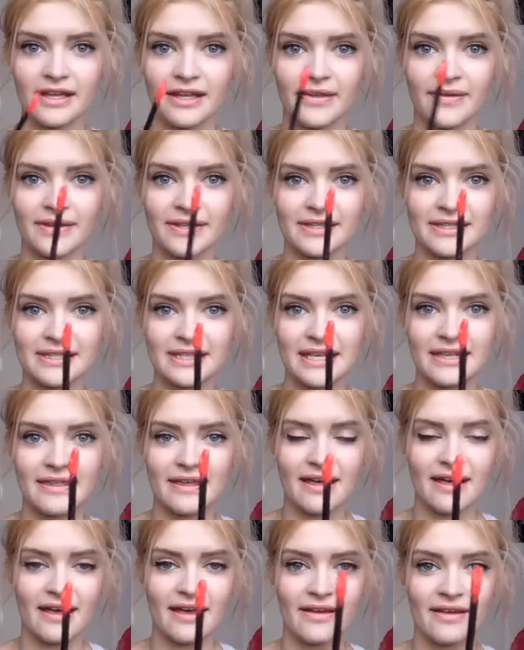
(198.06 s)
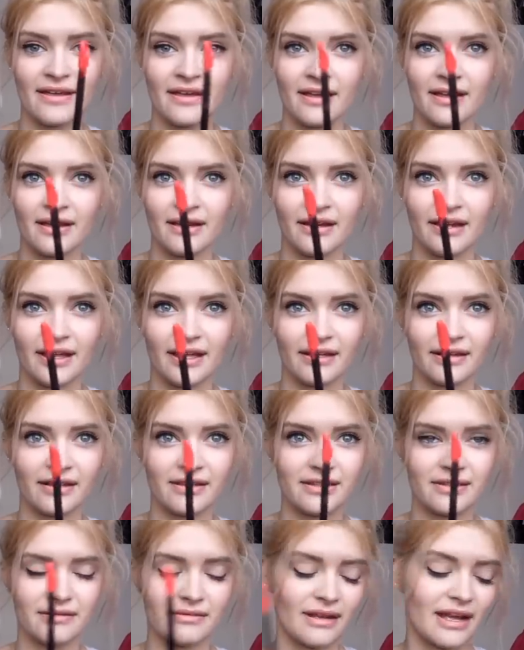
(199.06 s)
You can see there, like, I
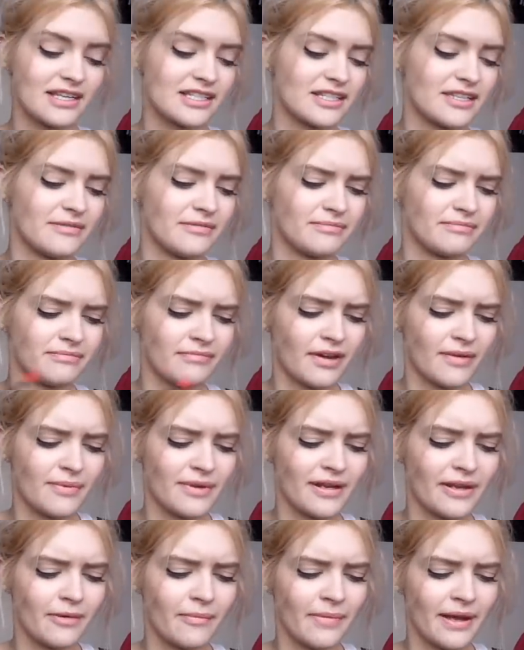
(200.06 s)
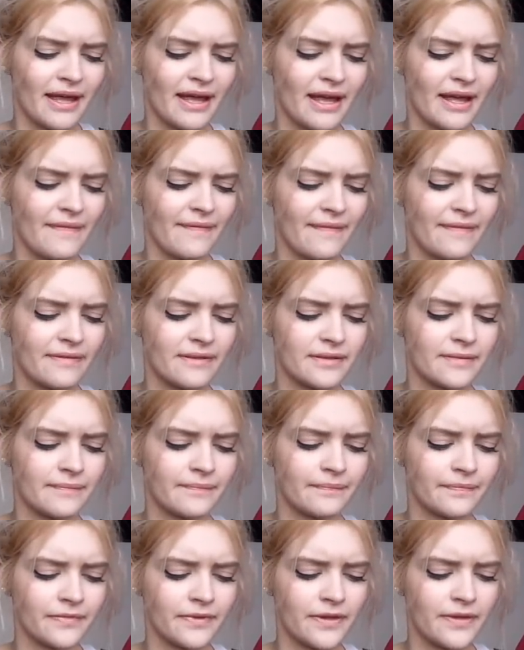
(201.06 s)
don't know, actually, I'll put it on my hand.
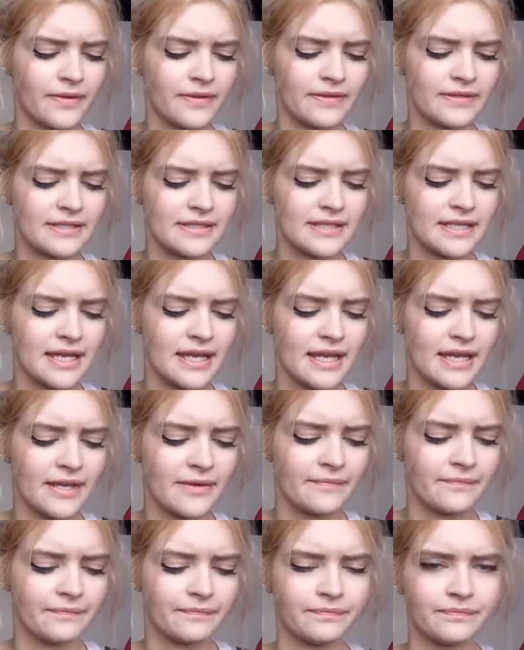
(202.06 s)
You can see